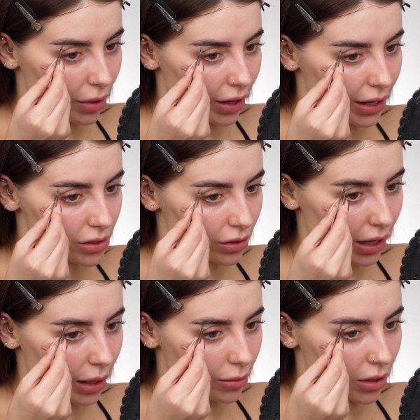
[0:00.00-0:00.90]
eyebrow hairs on
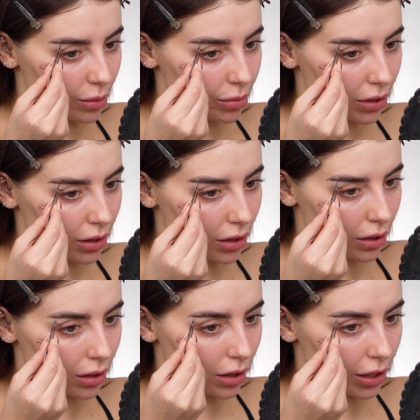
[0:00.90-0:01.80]
camera, but
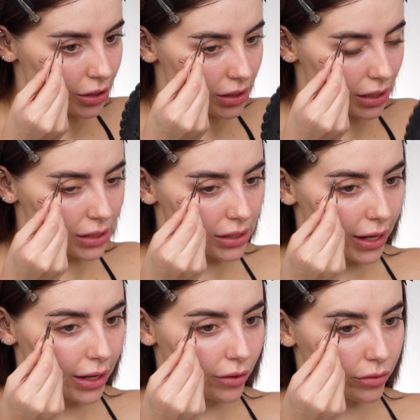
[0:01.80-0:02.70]
I just tend to
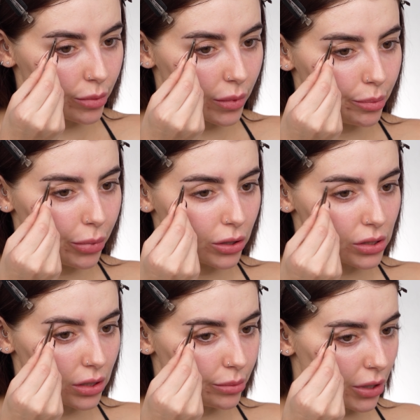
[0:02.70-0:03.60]
take from the
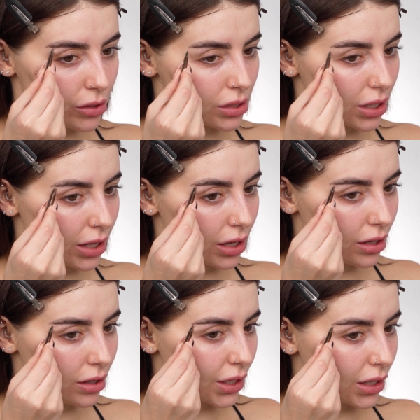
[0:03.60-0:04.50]
bottom
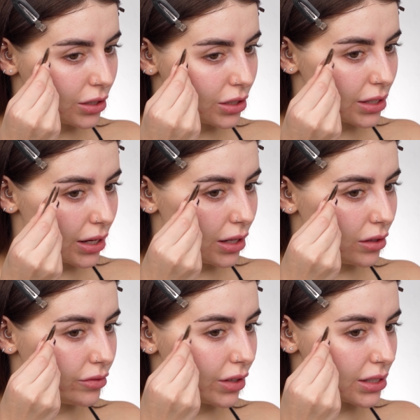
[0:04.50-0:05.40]
mostly and just any
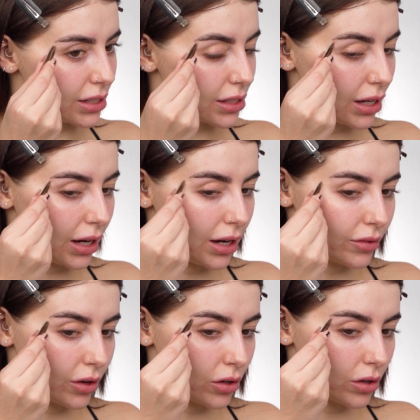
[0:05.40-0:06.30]
little fuzzies that I
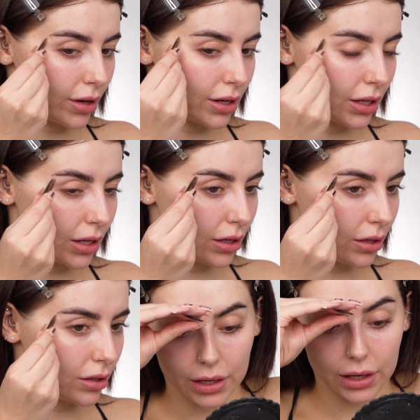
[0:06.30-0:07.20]
have going on around
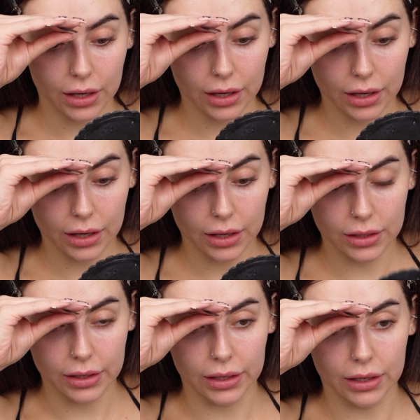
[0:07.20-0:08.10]
here
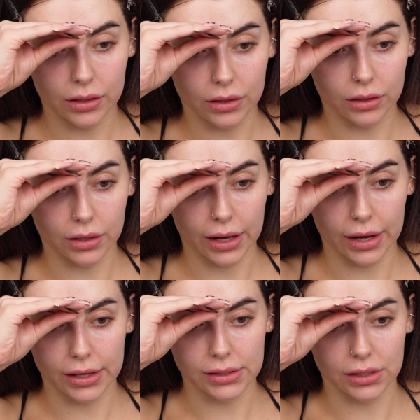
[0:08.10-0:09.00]
and any little
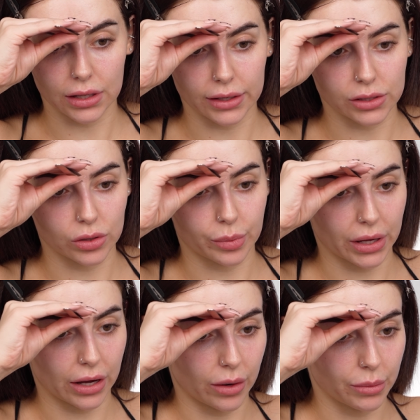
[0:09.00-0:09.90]
hairs that like to
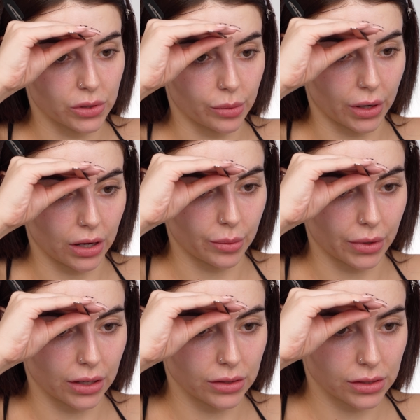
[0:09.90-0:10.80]
appear in between my
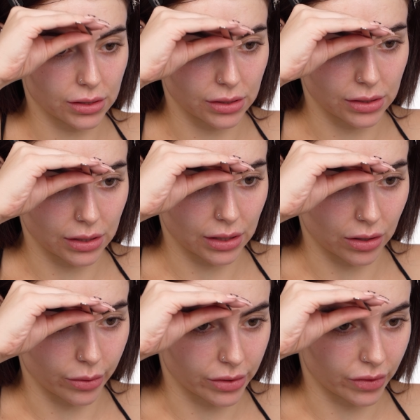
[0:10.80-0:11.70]
eyebrows because
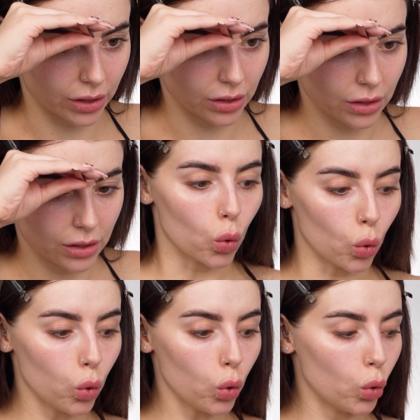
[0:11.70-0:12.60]
they're always fun.
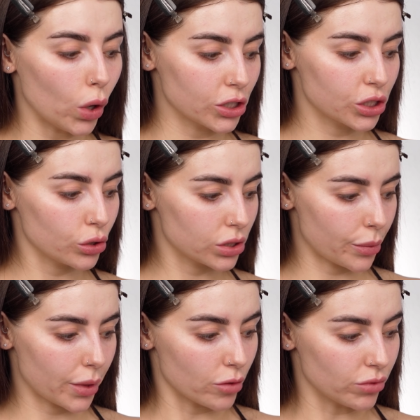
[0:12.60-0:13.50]
Oh, I just thought of
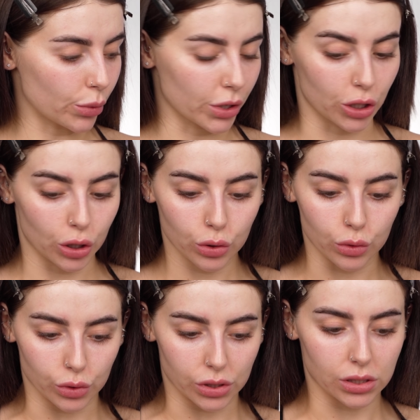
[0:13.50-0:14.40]
something that I really want to
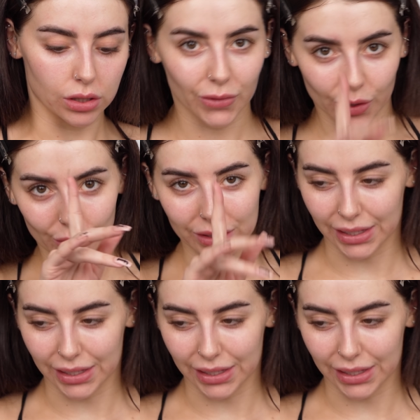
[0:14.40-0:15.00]
use. One